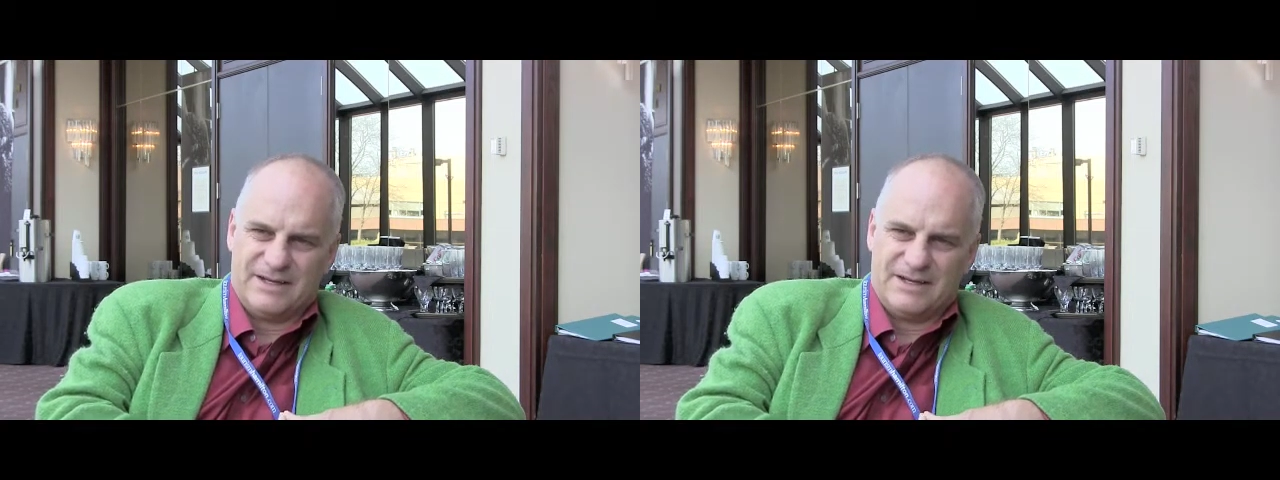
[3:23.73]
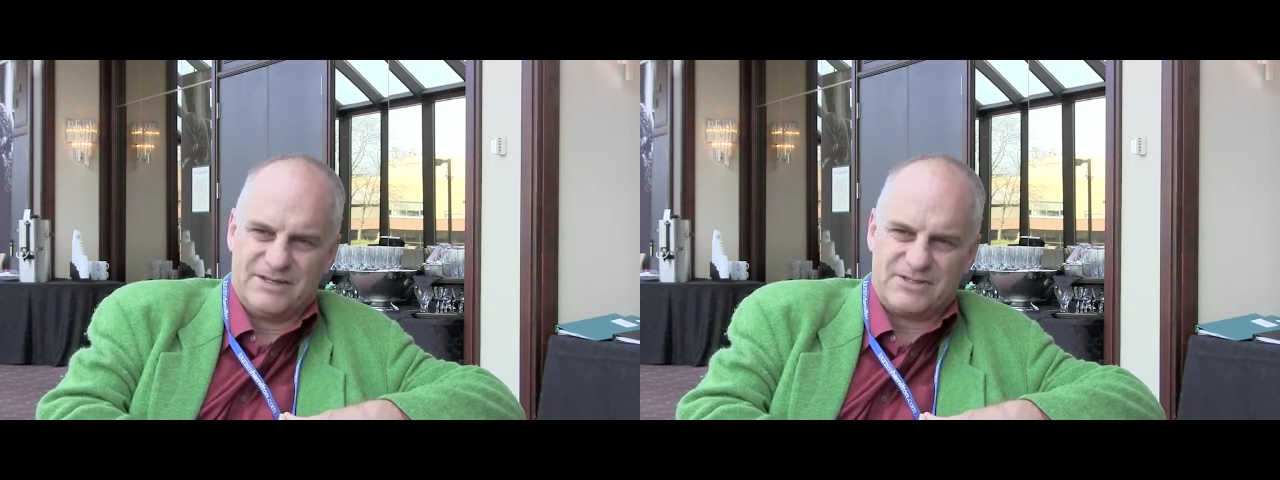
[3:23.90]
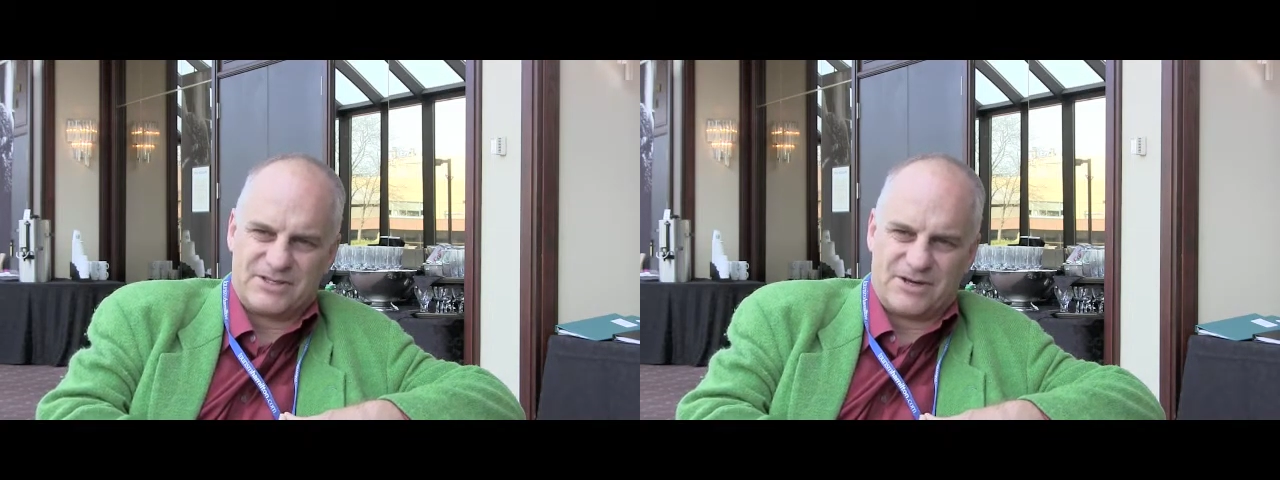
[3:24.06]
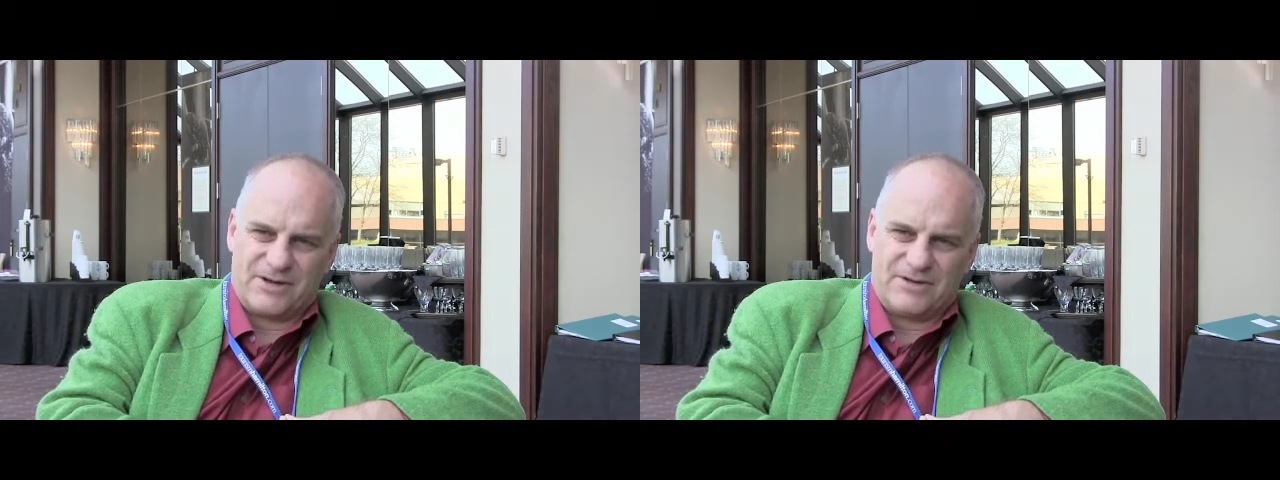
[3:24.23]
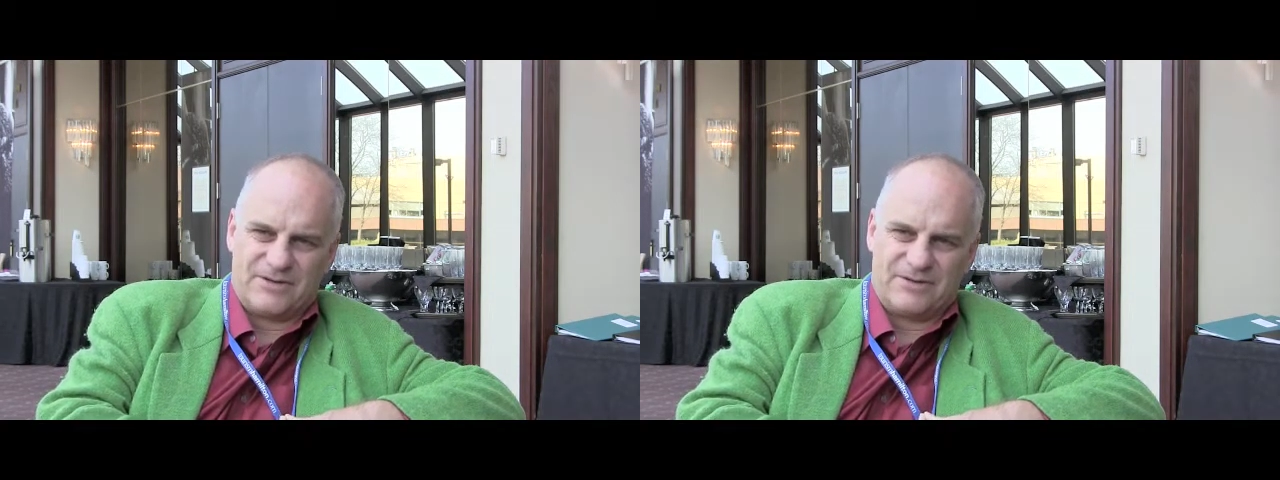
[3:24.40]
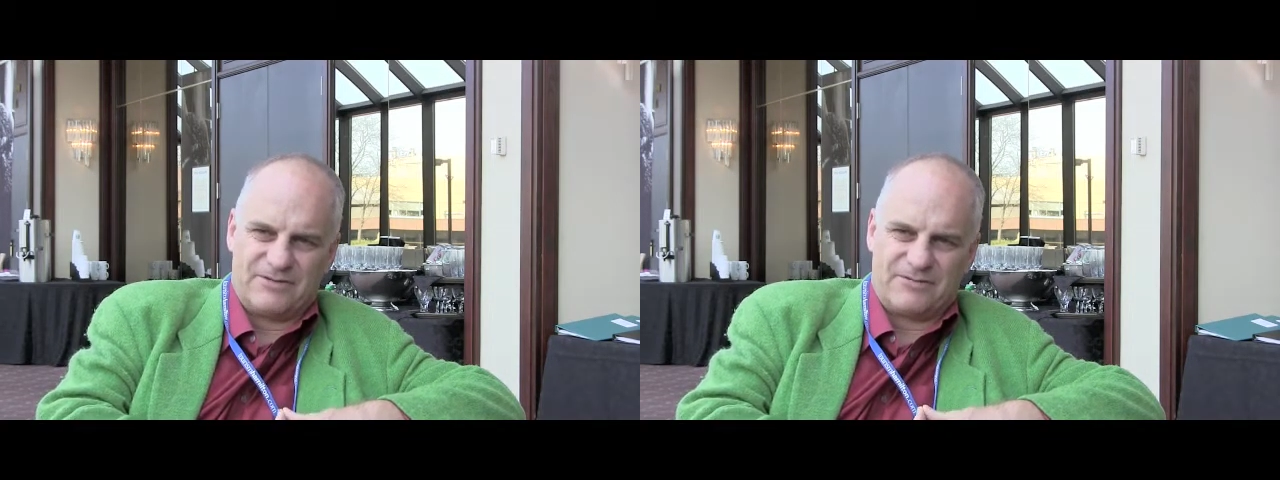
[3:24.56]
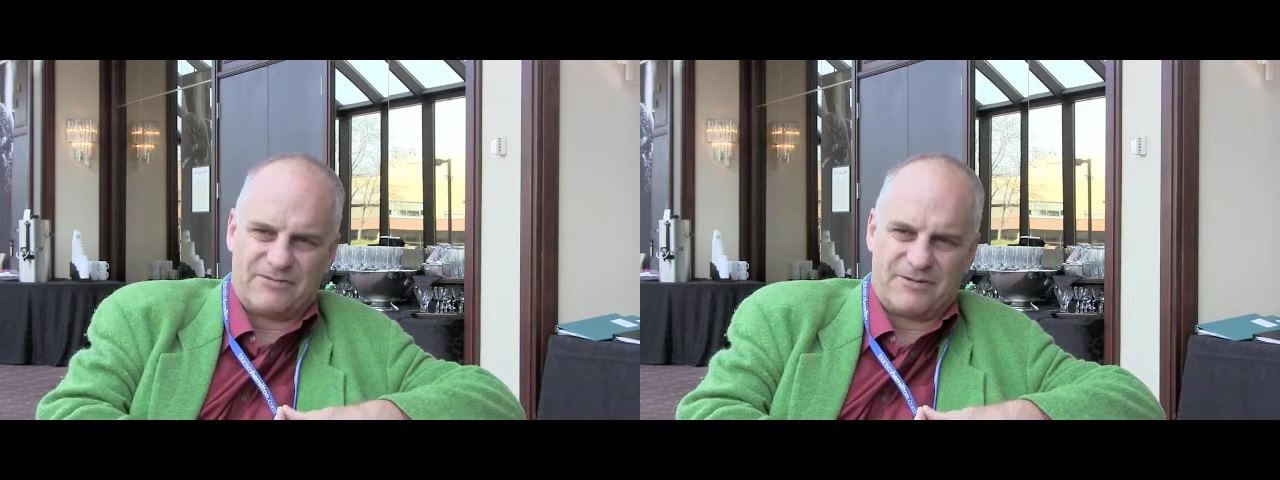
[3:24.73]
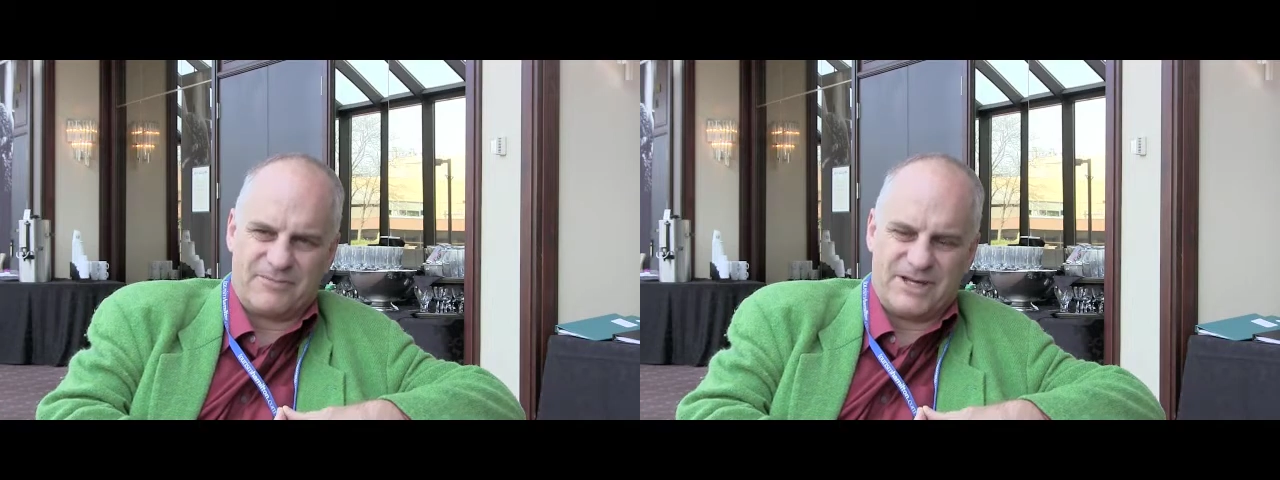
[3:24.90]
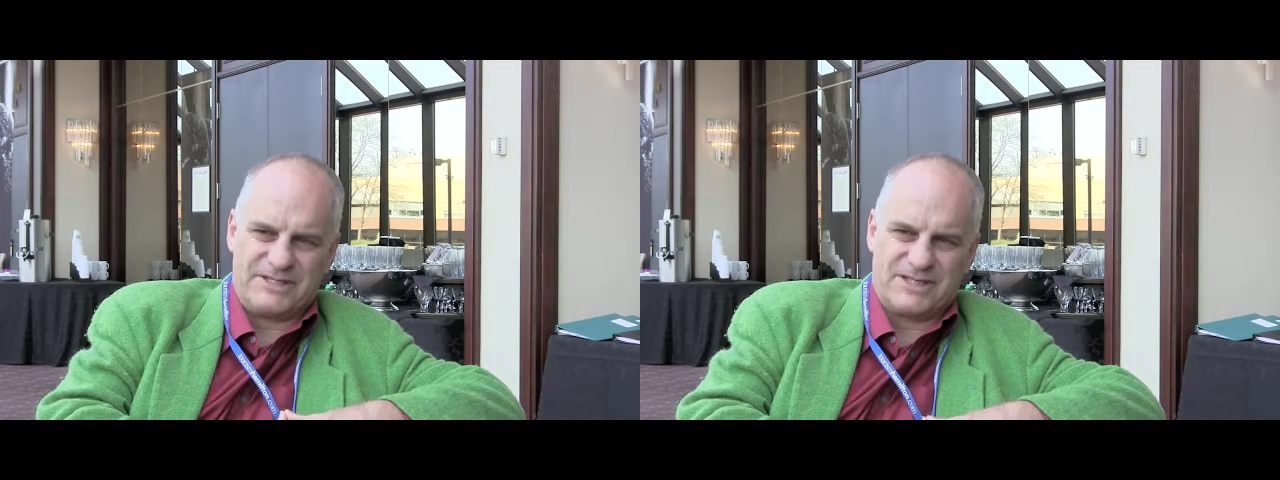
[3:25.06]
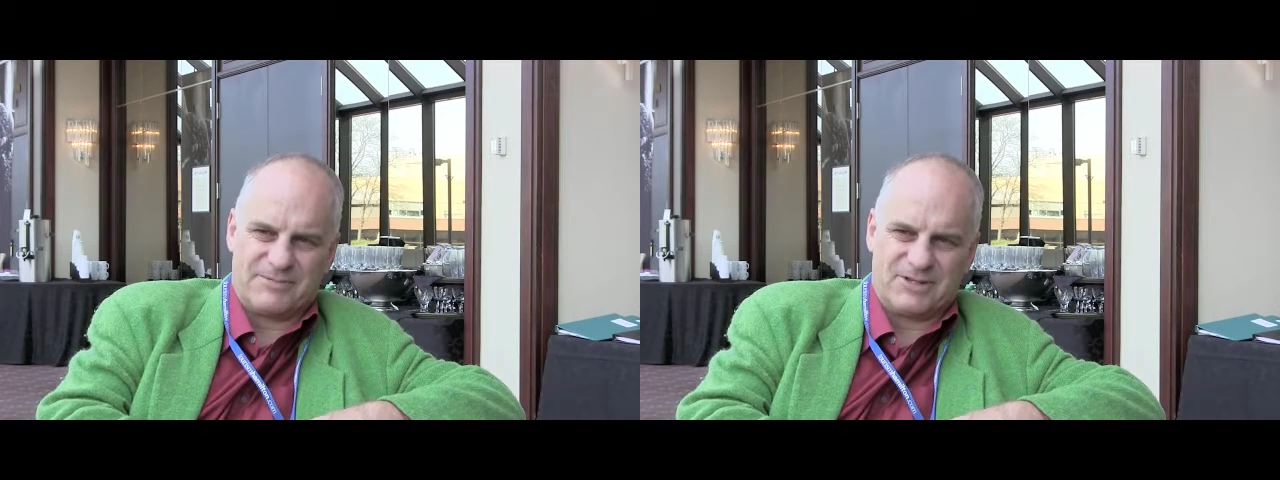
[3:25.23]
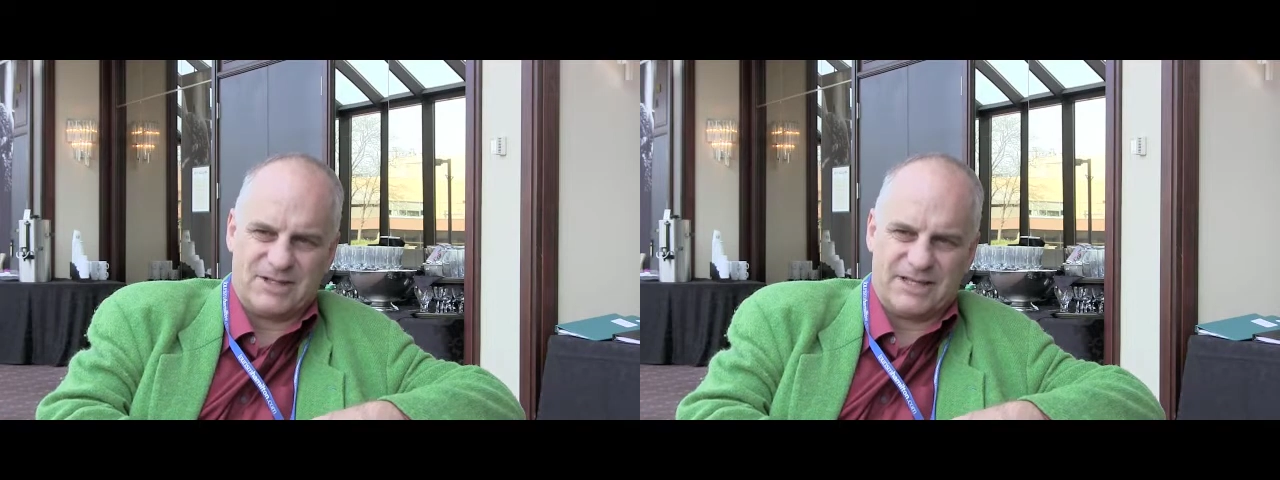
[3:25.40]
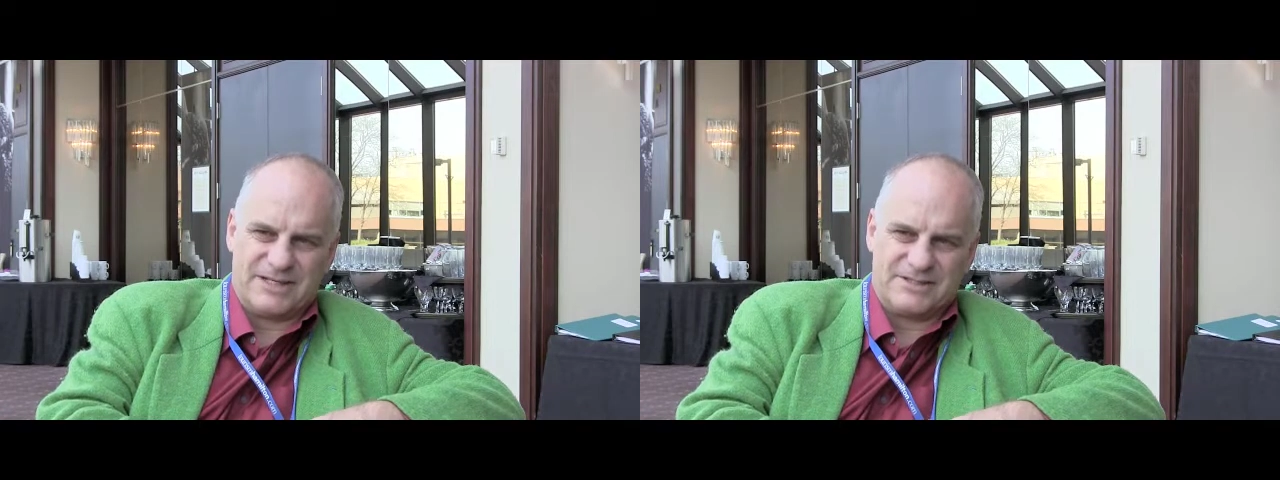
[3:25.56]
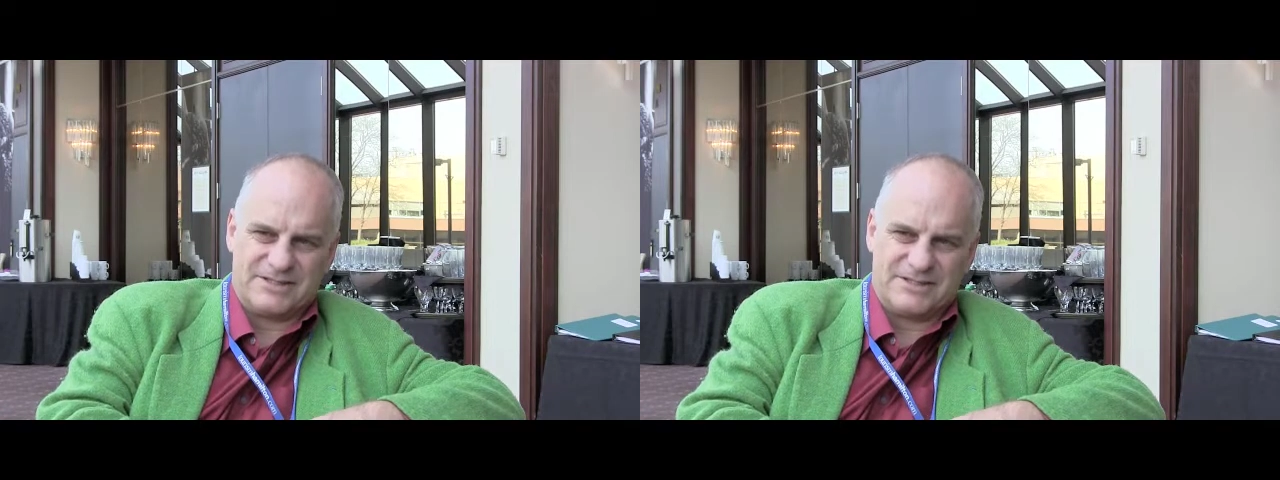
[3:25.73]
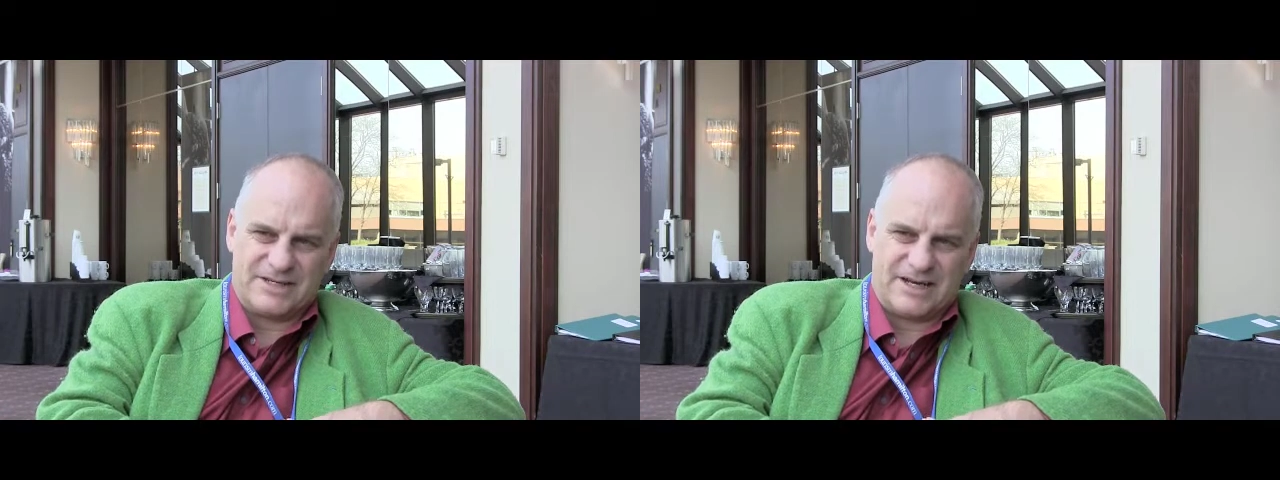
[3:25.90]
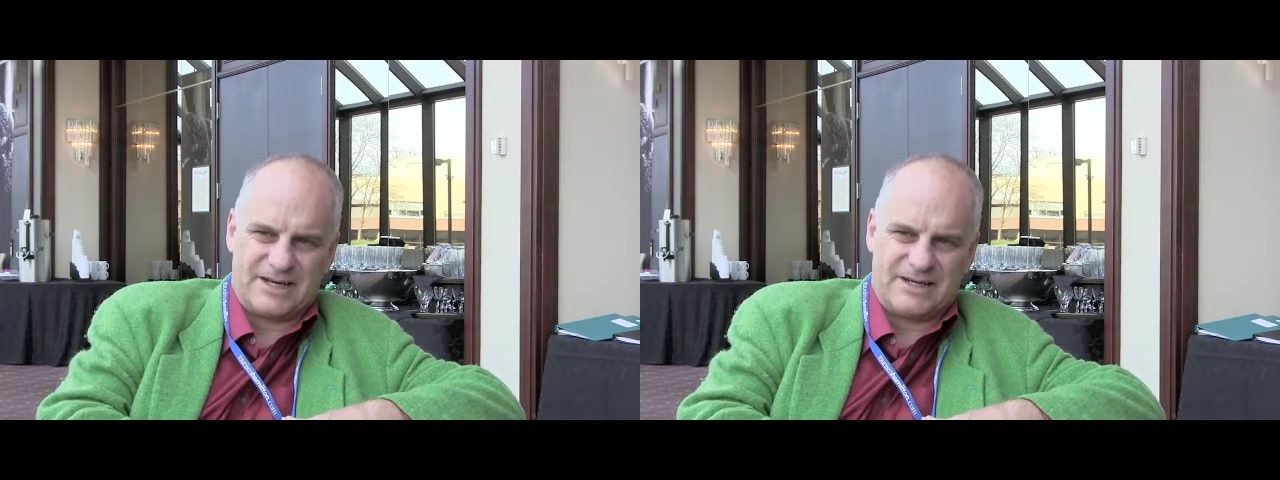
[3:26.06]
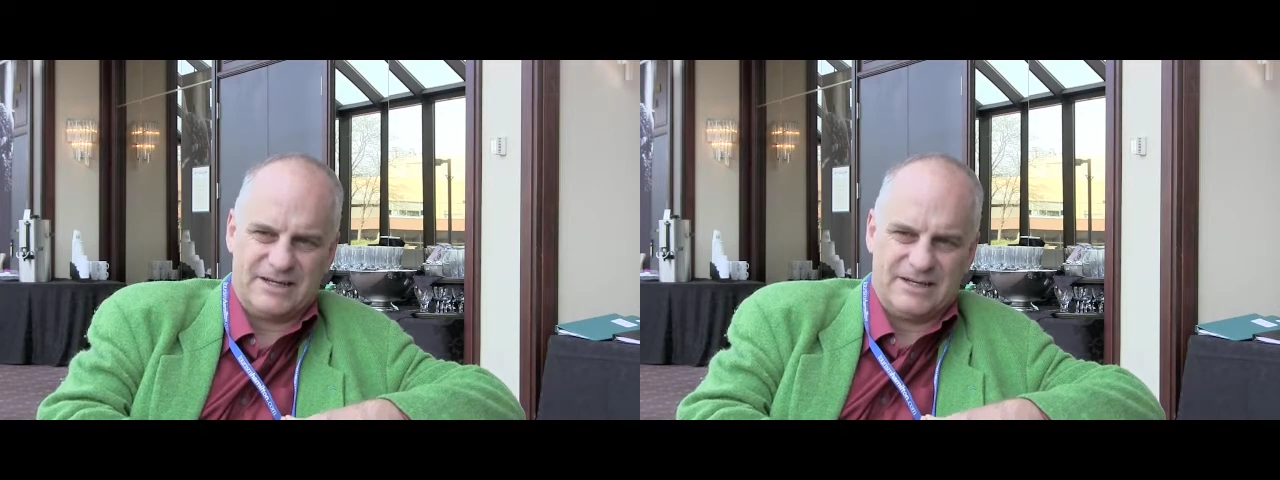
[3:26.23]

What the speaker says: And so for me, some of the lessons are,